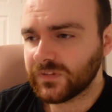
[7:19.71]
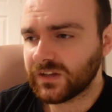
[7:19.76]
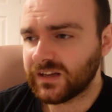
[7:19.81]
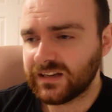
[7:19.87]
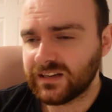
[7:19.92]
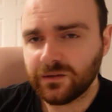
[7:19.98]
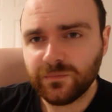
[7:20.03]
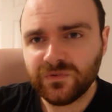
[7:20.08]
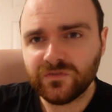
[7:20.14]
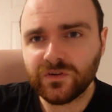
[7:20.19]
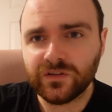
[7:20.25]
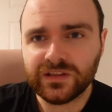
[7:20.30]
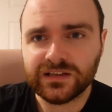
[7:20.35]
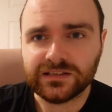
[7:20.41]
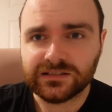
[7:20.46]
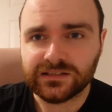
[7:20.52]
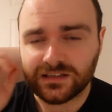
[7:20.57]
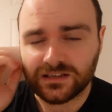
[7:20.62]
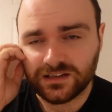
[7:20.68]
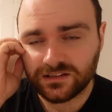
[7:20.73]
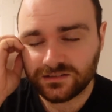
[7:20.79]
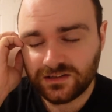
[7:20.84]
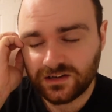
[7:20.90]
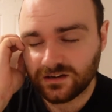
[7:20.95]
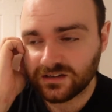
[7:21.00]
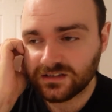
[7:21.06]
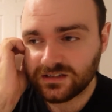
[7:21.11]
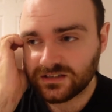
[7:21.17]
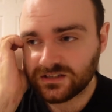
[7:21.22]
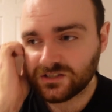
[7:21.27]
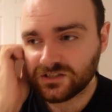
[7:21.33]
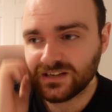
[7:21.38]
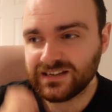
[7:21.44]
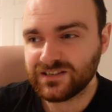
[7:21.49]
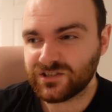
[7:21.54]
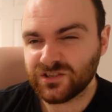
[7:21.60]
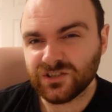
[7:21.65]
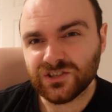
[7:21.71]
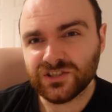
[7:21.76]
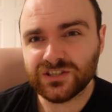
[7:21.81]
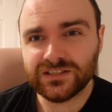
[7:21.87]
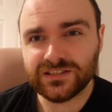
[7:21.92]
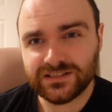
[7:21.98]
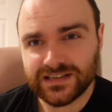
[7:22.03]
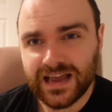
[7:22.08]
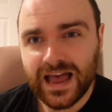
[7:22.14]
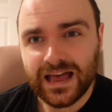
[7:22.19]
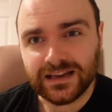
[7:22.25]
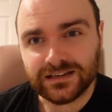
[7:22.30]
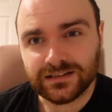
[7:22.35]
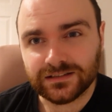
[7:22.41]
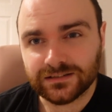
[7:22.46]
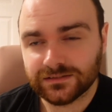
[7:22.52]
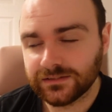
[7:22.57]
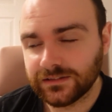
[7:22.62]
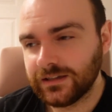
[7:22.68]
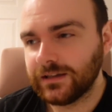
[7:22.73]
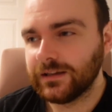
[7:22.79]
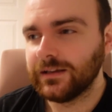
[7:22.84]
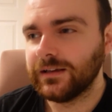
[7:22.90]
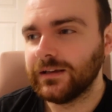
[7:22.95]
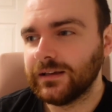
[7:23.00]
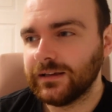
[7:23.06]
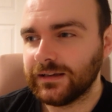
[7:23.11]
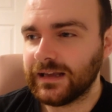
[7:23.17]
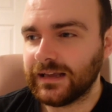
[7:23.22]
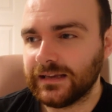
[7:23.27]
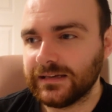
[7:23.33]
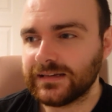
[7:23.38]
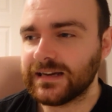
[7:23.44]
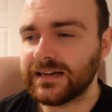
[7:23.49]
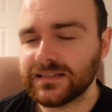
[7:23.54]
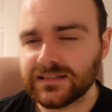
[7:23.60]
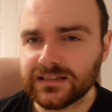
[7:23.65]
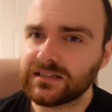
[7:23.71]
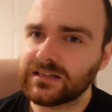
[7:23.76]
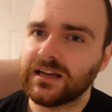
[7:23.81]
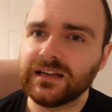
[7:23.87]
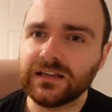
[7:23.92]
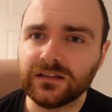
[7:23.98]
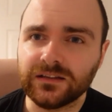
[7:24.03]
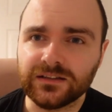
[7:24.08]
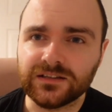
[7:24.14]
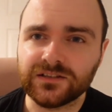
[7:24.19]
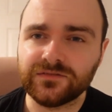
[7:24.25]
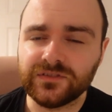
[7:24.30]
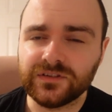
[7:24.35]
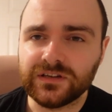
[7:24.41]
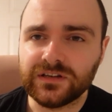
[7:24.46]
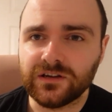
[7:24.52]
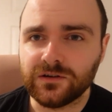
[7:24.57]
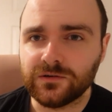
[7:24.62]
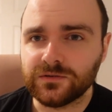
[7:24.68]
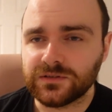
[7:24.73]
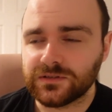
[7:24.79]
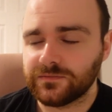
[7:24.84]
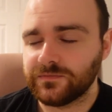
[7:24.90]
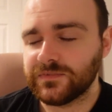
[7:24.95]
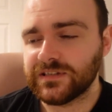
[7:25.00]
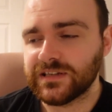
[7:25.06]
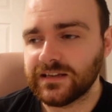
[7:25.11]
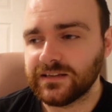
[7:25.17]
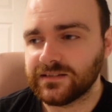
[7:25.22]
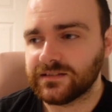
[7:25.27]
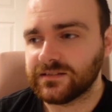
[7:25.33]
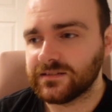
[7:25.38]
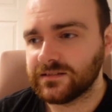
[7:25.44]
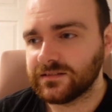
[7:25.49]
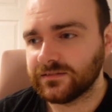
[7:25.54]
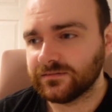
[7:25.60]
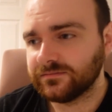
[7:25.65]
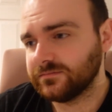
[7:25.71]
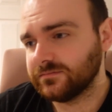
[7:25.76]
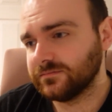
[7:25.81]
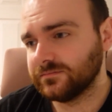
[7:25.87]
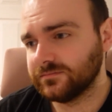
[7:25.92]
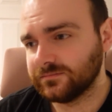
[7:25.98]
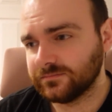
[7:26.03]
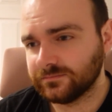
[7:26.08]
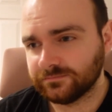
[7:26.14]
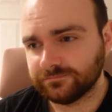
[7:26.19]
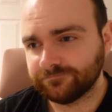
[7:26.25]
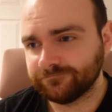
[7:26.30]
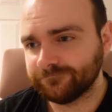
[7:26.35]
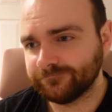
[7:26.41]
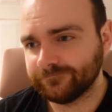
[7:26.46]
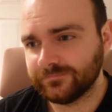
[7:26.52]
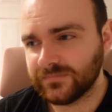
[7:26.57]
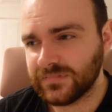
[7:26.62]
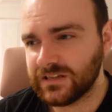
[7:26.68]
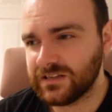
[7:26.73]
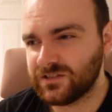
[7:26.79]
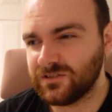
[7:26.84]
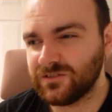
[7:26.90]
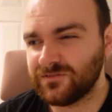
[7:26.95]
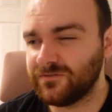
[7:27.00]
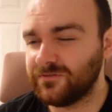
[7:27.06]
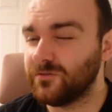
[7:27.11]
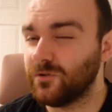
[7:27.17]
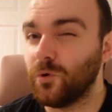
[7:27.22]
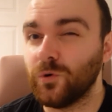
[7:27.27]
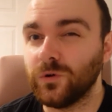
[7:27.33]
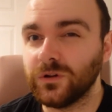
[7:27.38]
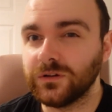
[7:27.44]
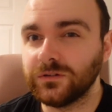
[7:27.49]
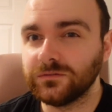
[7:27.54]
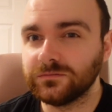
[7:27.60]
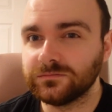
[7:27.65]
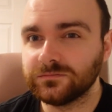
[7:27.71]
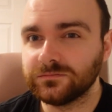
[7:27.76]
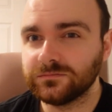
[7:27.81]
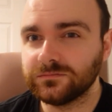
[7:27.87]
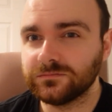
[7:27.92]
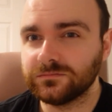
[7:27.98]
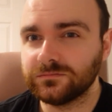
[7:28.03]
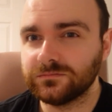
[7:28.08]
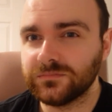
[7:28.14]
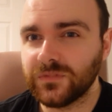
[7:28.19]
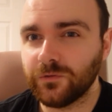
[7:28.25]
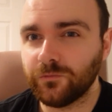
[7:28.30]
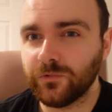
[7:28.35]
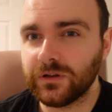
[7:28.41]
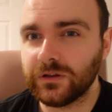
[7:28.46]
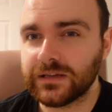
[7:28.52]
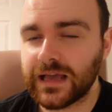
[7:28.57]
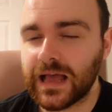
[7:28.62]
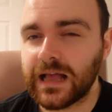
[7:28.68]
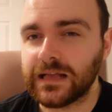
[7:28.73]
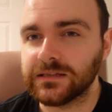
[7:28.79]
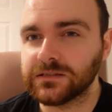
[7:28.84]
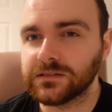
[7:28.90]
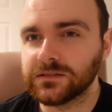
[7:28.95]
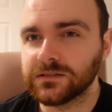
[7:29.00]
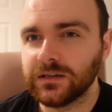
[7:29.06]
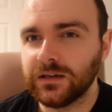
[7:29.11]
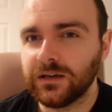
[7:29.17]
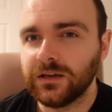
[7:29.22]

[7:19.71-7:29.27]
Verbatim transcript: and then we've got this, and uh, you know, it's it's just sad and as the title of this video says, it's just fallen. It really has.